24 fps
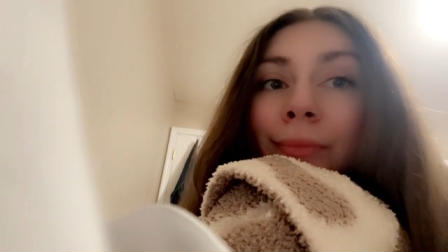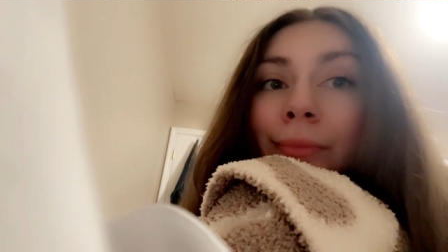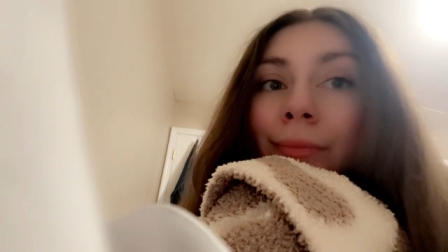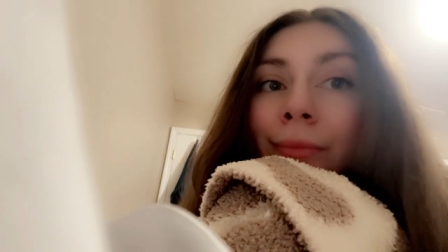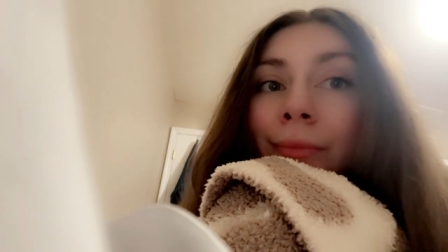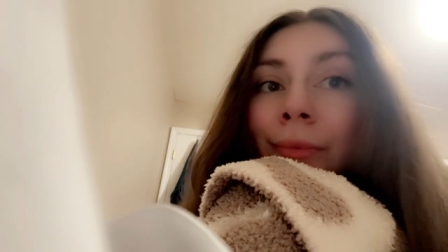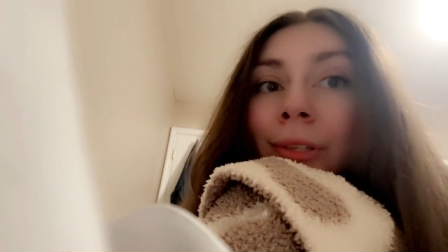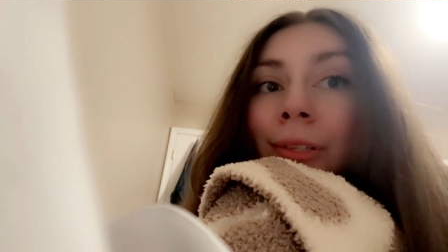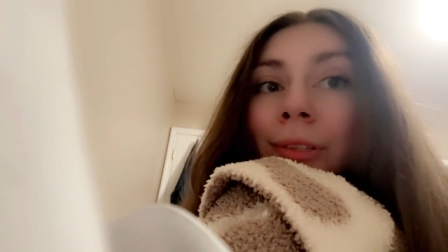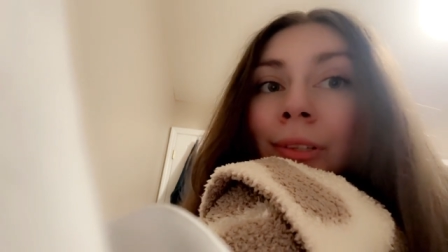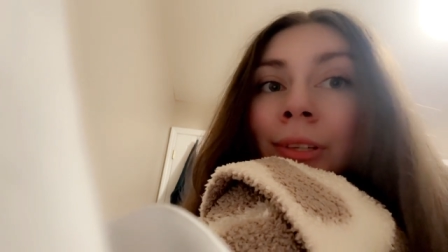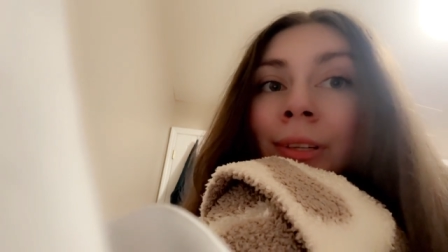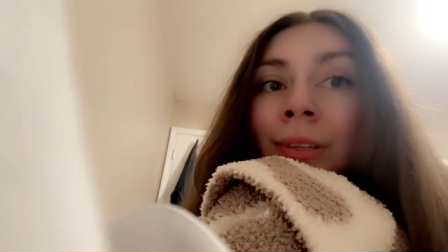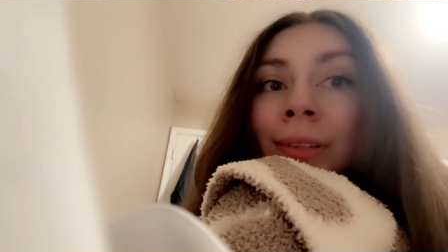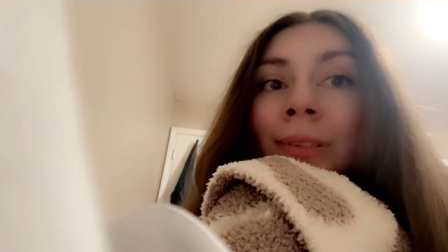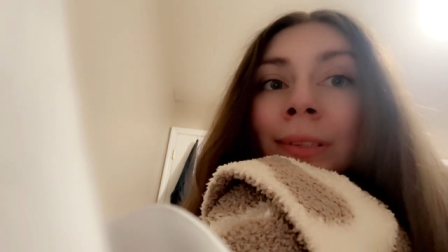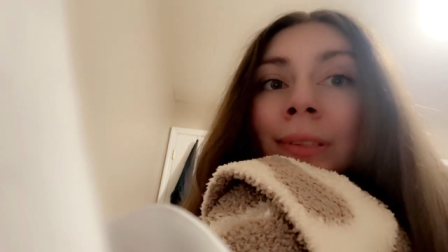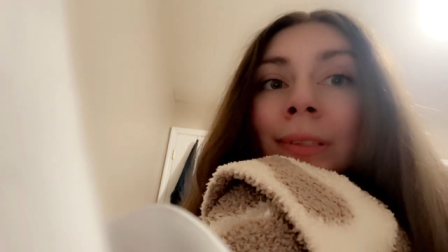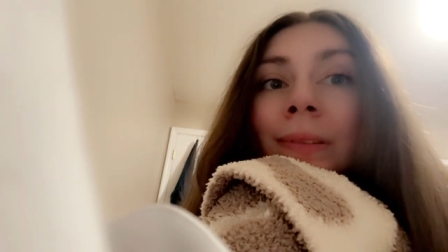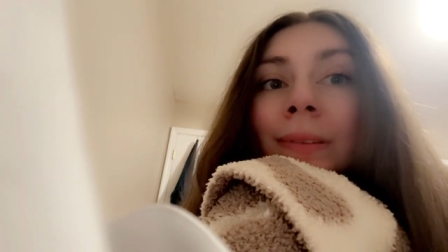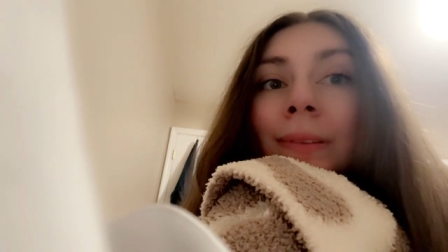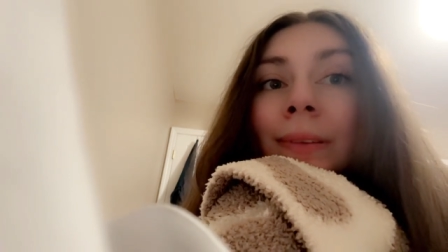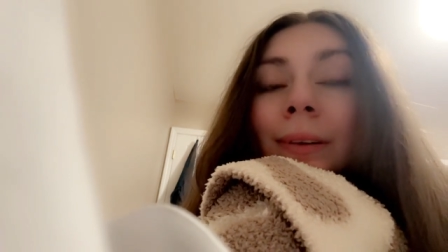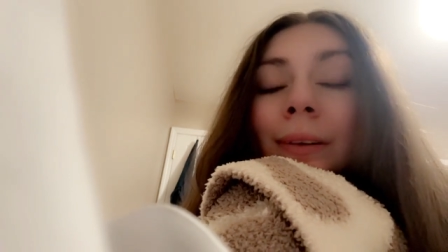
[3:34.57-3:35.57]
which
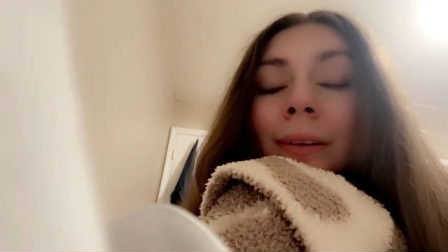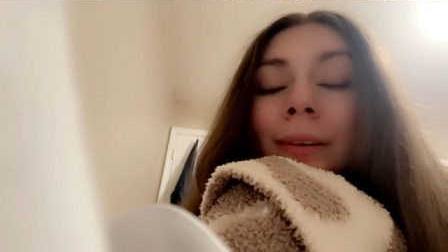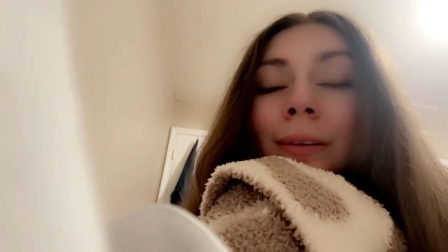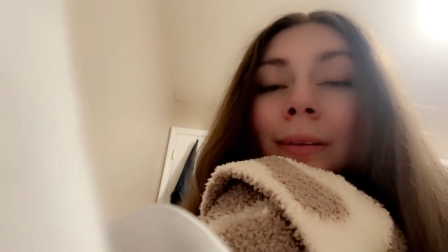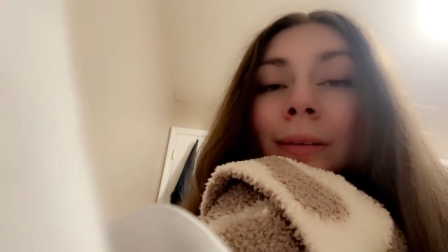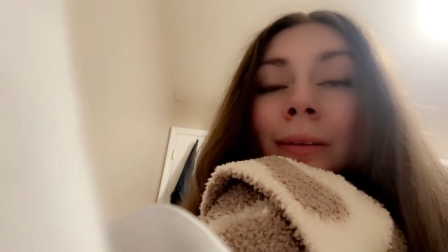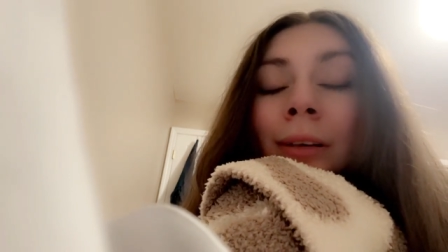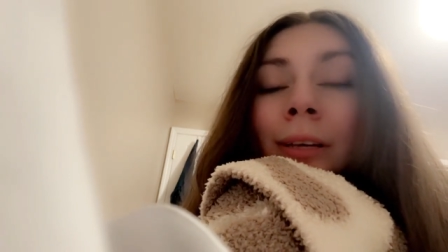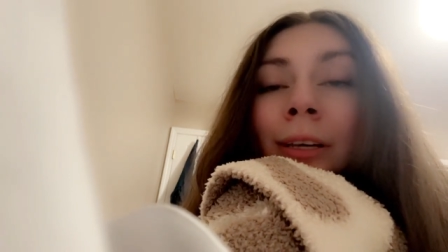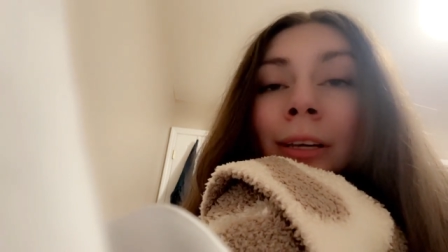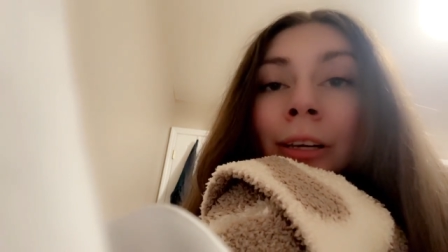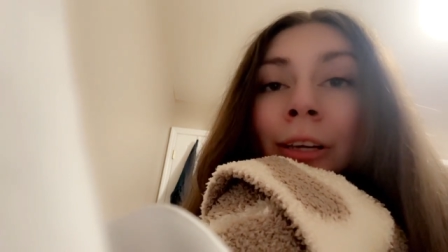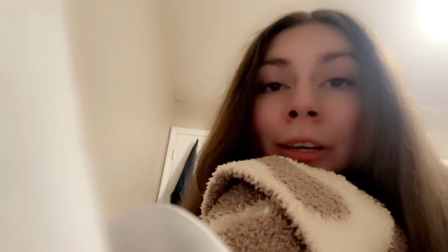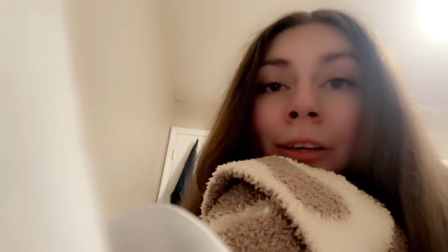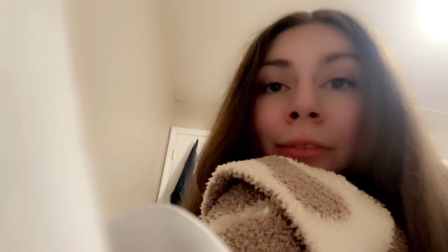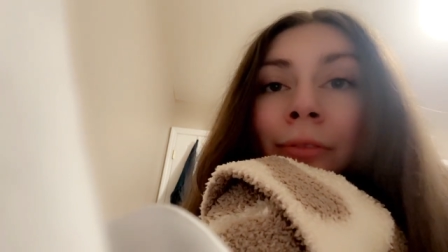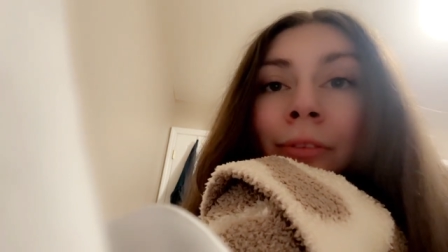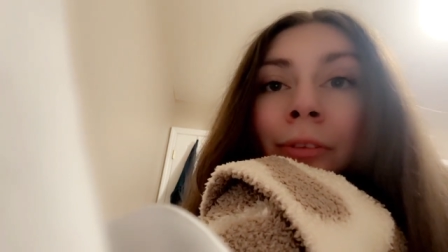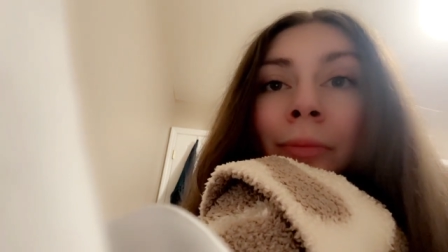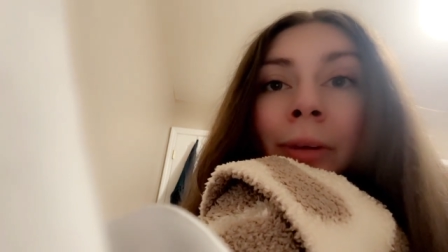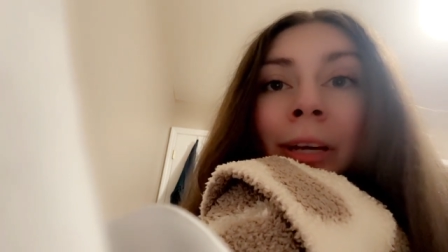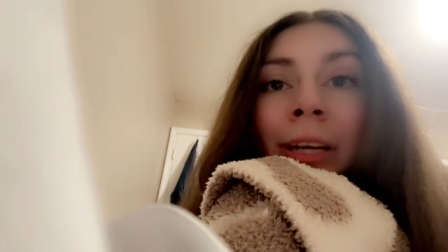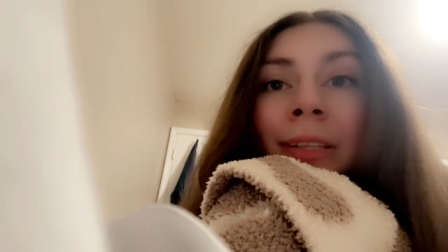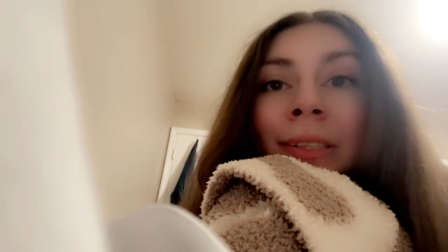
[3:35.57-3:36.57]
is good
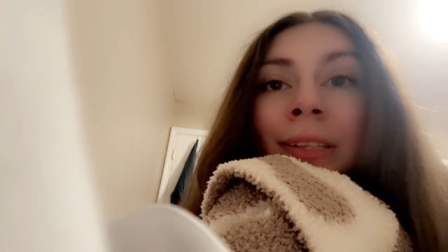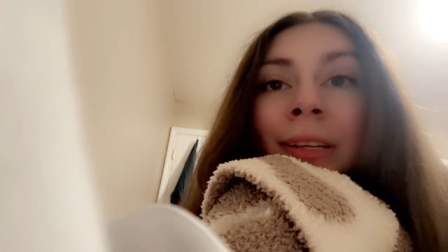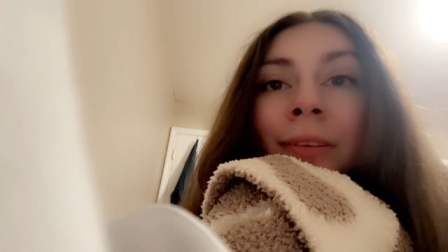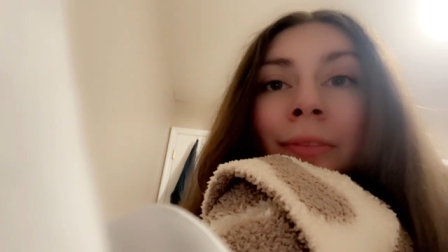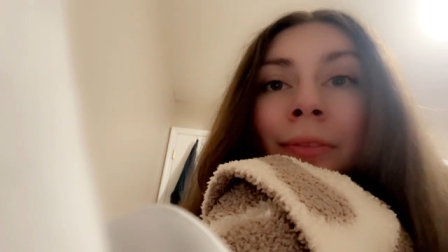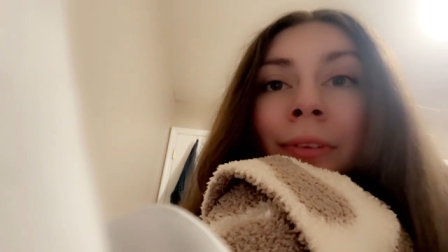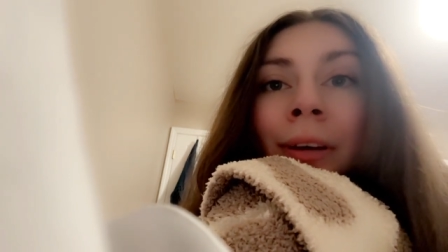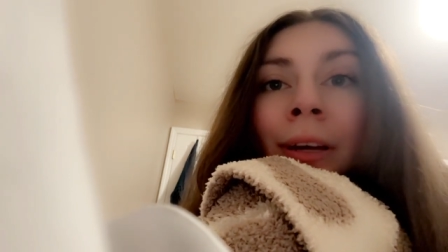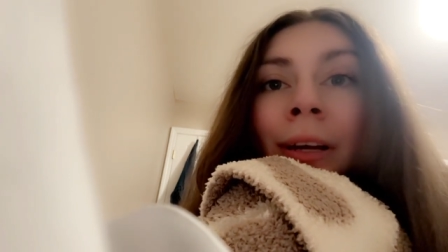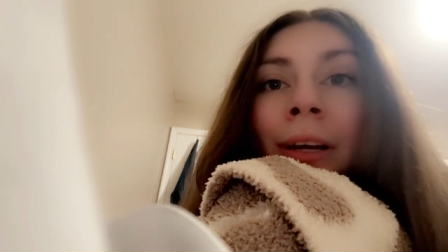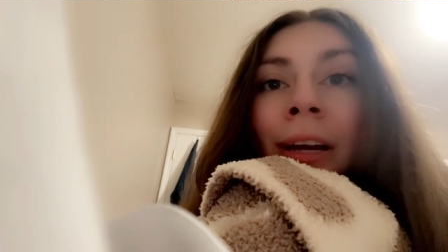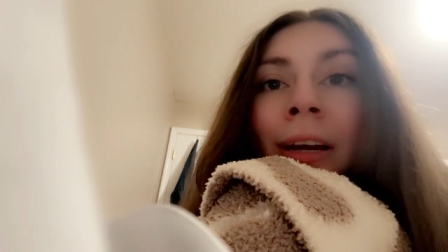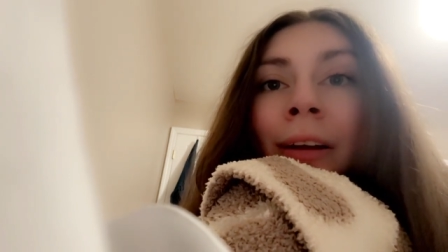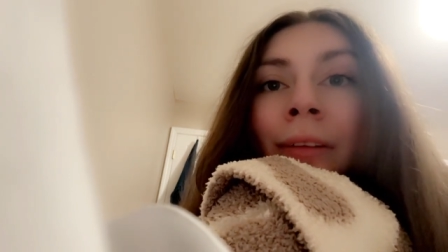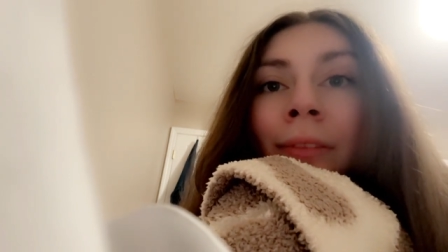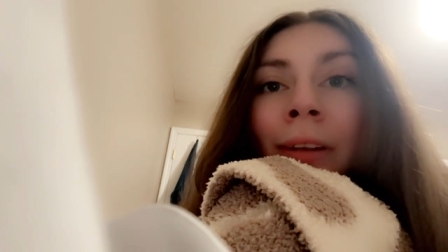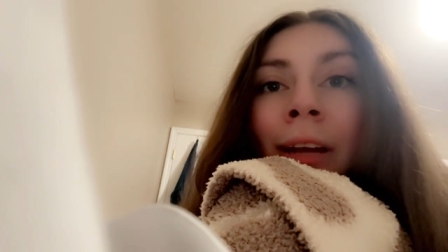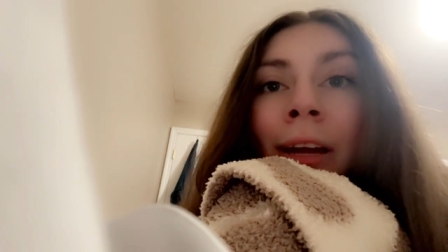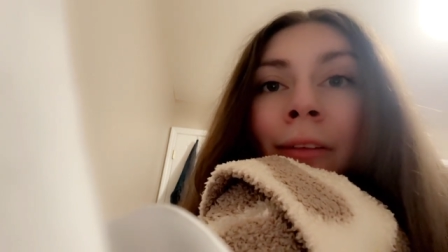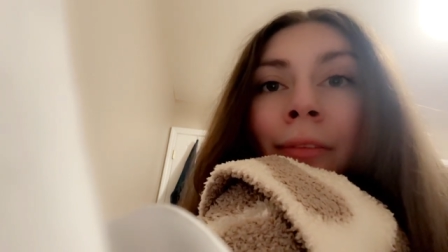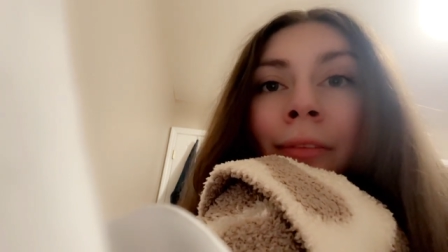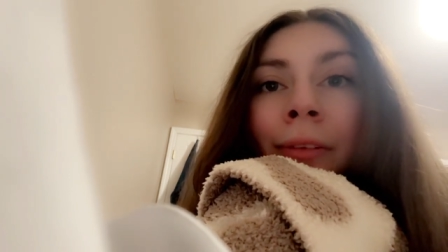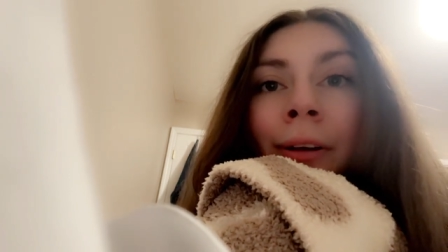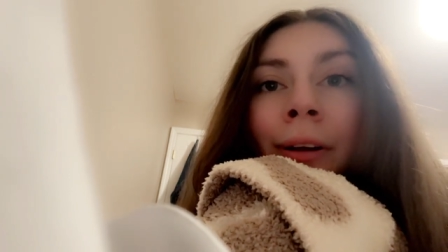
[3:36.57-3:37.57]
for me because I feel like I've
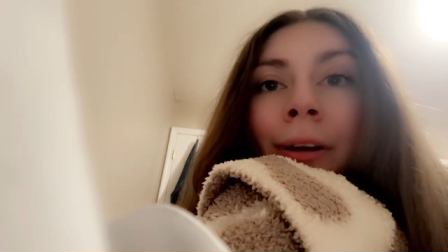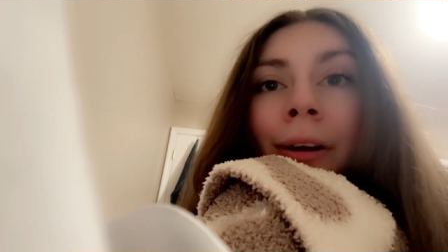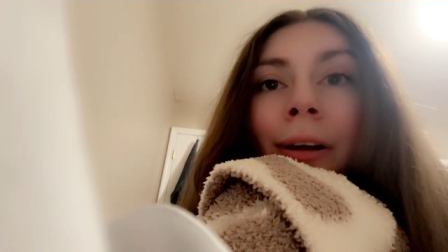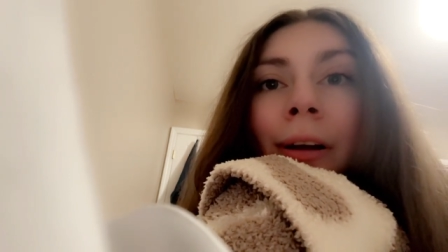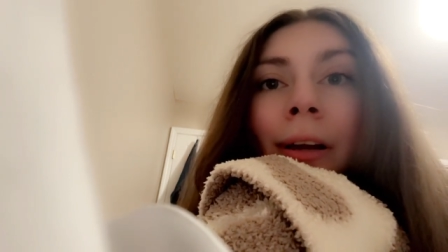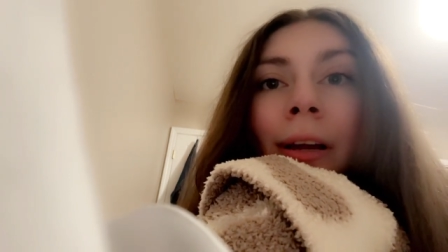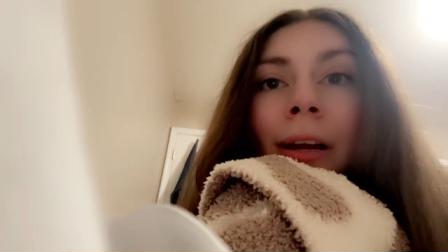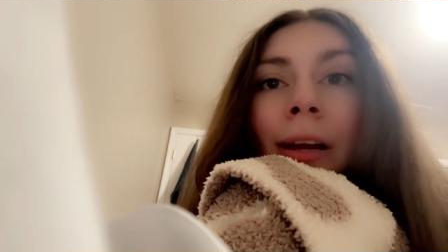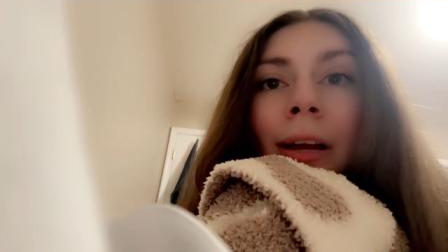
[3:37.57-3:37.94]
never